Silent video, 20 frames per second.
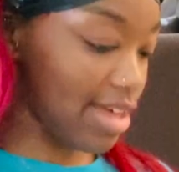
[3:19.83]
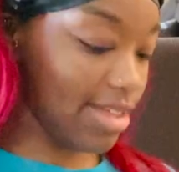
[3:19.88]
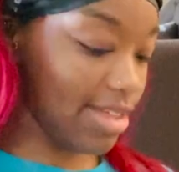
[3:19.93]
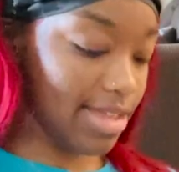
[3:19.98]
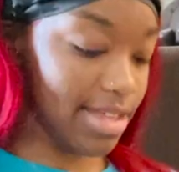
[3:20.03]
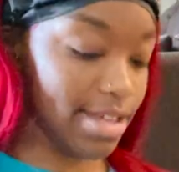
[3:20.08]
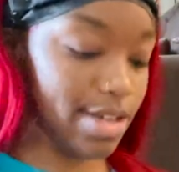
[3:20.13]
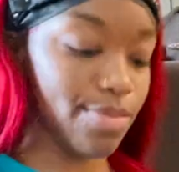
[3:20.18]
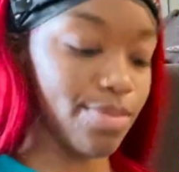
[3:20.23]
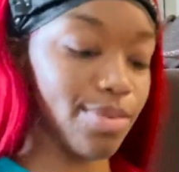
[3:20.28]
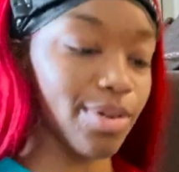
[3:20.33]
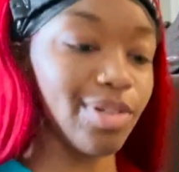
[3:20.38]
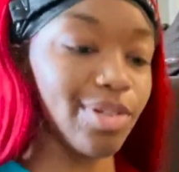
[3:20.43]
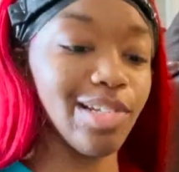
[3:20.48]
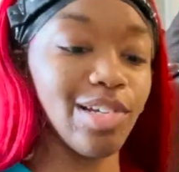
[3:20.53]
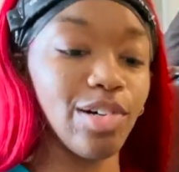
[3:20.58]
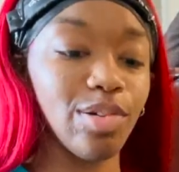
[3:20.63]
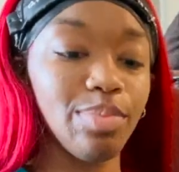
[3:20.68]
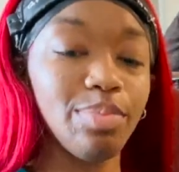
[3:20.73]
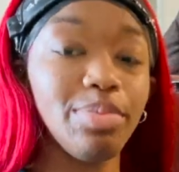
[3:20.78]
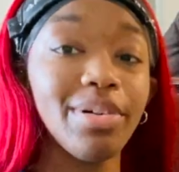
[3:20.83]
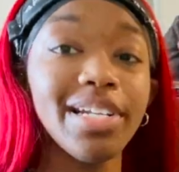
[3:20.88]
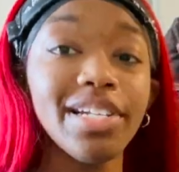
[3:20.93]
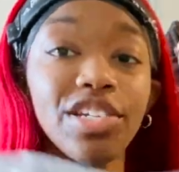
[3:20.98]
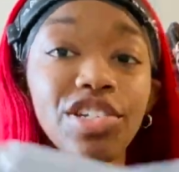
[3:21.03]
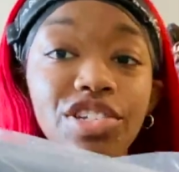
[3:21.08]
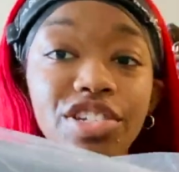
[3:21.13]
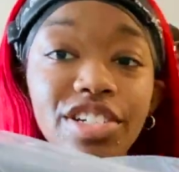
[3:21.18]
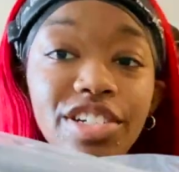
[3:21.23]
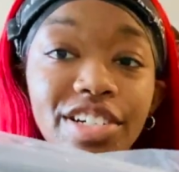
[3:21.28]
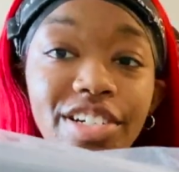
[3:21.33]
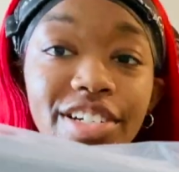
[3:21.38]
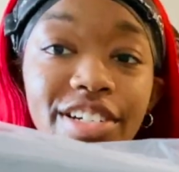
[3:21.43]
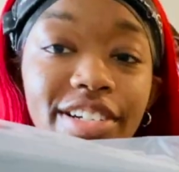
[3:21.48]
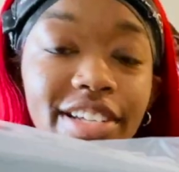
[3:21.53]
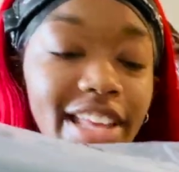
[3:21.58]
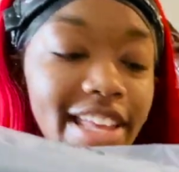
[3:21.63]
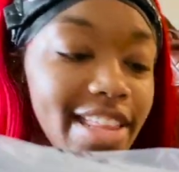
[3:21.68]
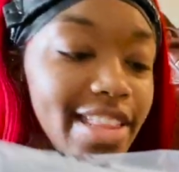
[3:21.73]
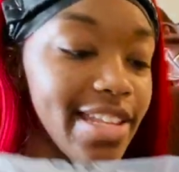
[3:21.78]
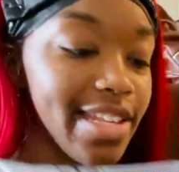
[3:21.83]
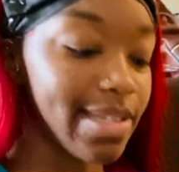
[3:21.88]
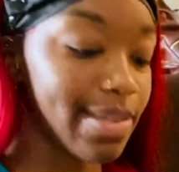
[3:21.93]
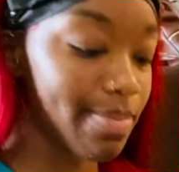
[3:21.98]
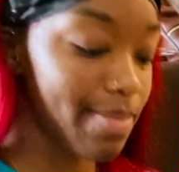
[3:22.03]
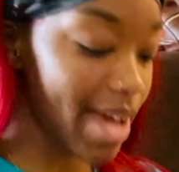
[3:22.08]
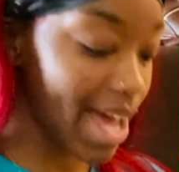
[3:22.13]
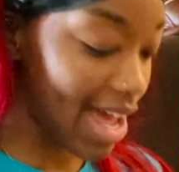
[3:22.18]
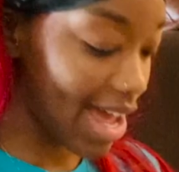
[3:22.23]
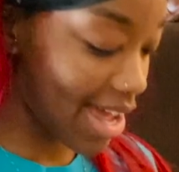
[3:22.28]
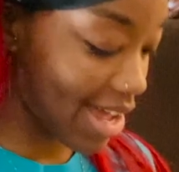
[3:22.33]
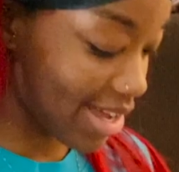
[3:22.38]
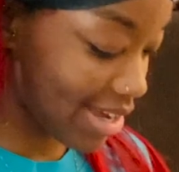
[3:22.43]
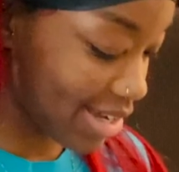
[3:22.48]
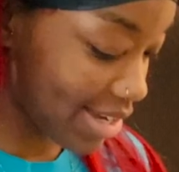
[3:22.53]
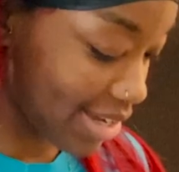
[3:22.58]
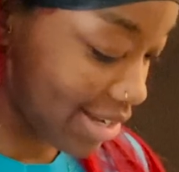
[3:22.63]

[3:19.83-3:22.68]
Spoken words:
the Rollo printer in this bag.